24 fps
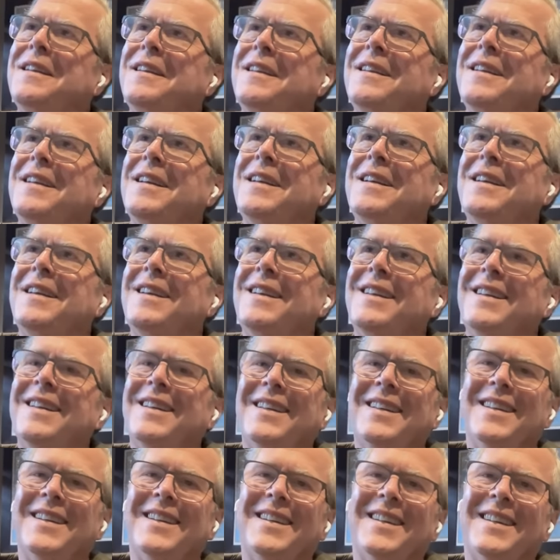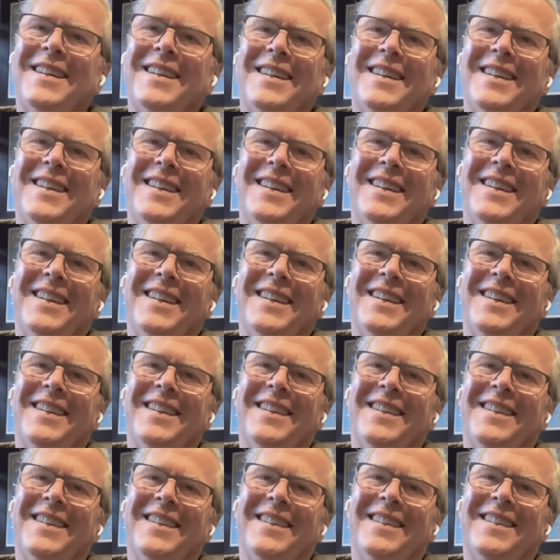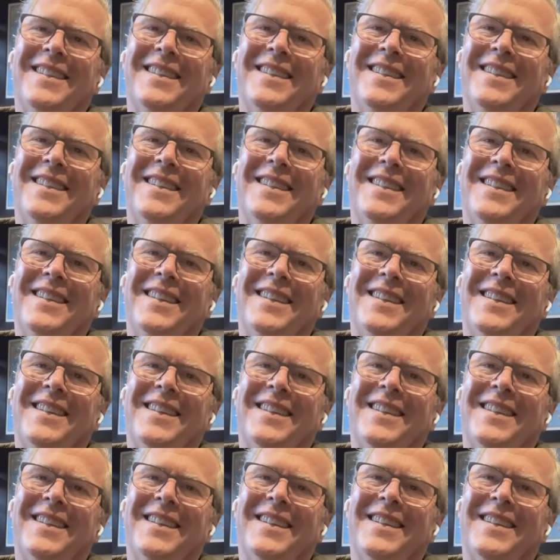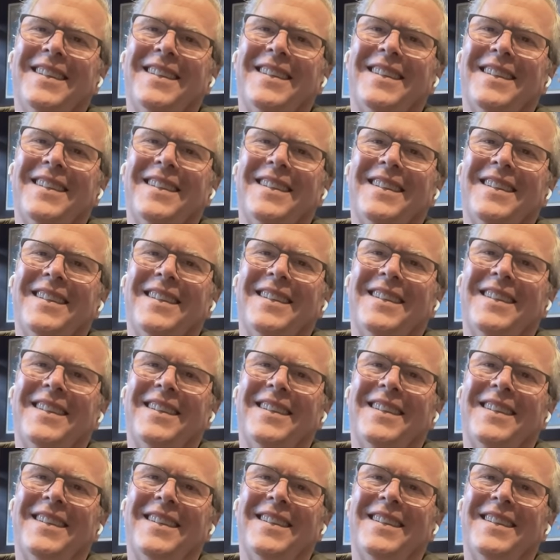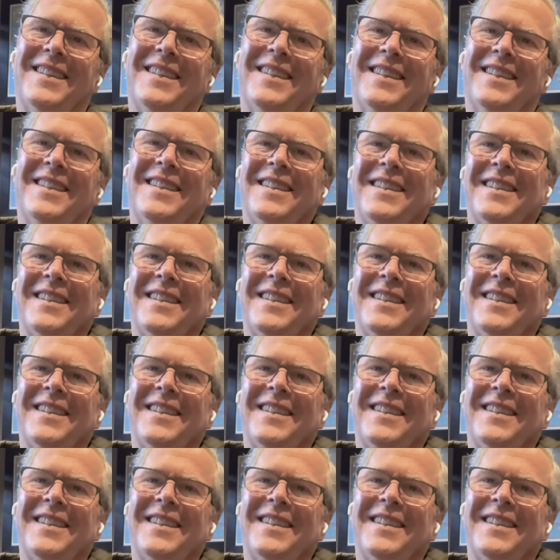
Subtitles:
No words are spoken by the person on screen.